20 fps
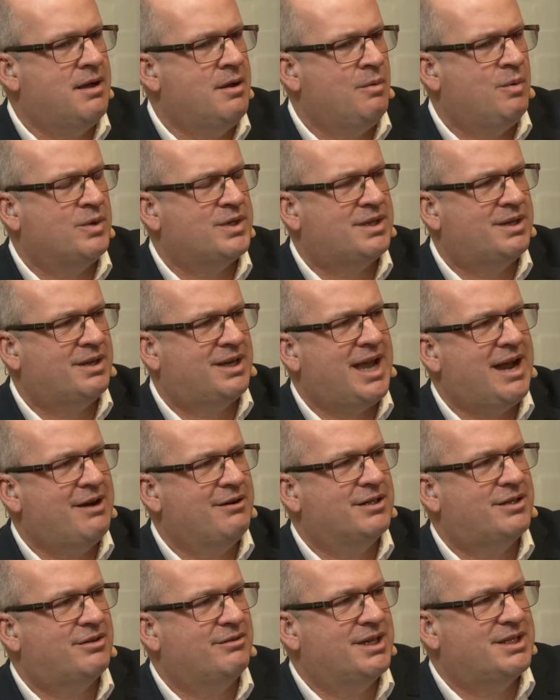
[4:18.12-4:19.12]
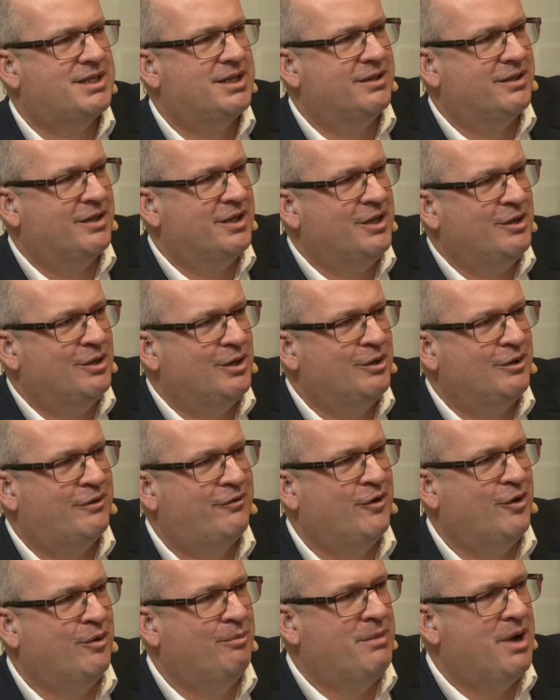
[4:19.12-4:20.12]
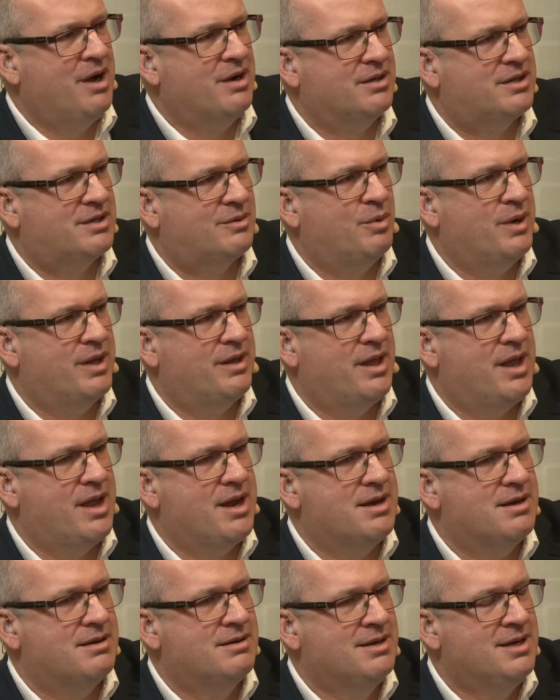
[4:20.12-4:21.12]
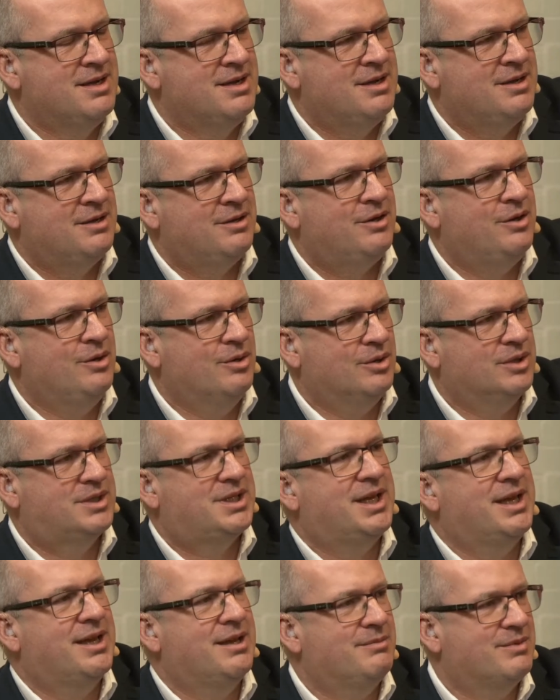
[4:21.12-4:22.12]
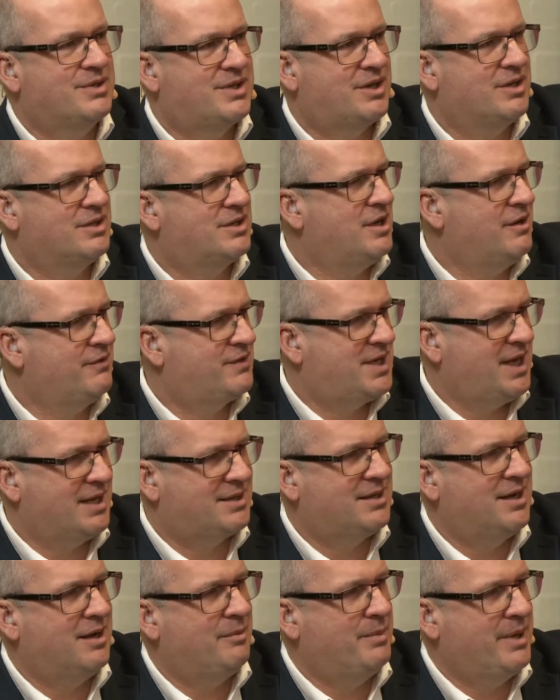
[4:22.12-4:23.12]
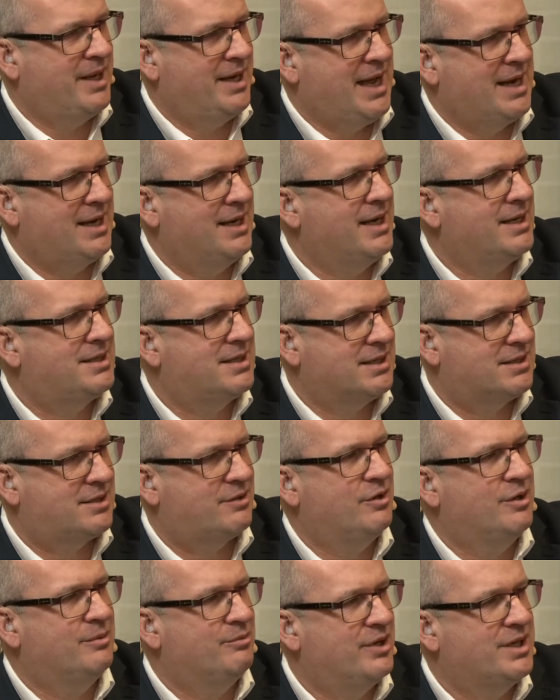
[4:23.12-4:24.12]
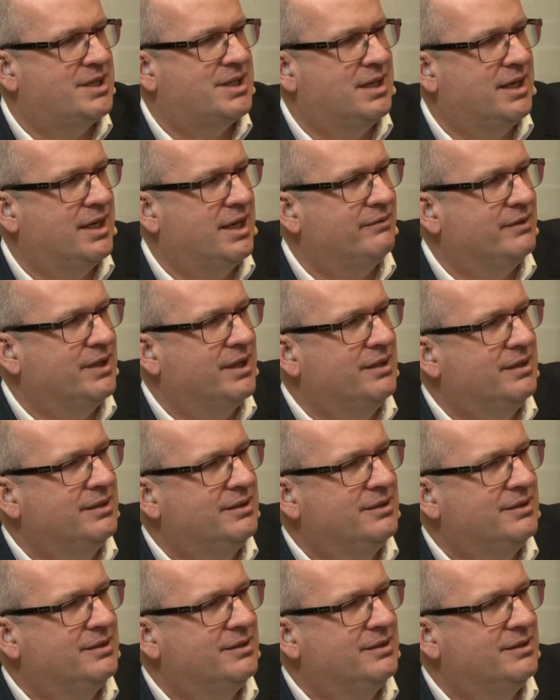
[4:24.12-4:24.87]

what's the characteristic that you look for most within your teams? Because you've set up an analytics group recently, haven't you?